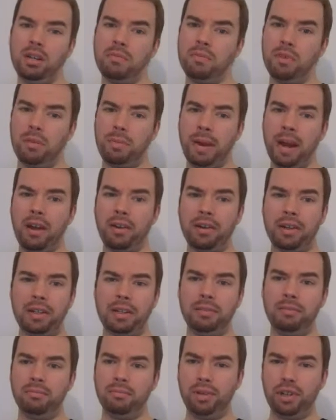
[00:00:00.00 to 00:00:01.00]
but
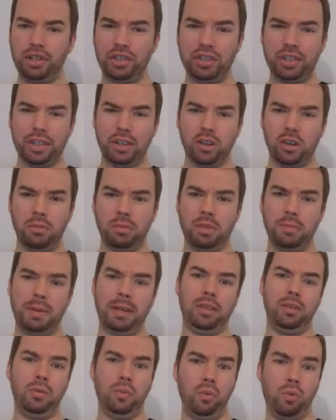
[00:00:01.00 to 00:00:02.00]
apparently British sitcoms
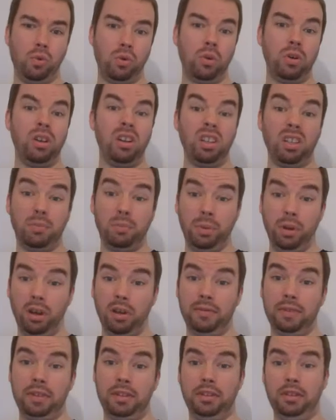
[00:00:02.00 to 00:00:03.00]
about the war are the
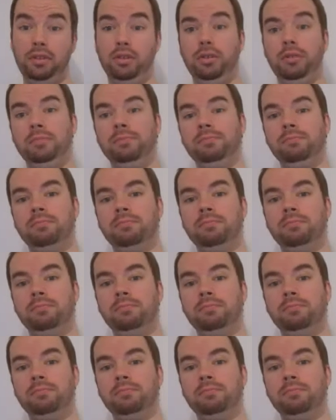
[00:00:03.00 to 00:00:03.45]
perfect cure.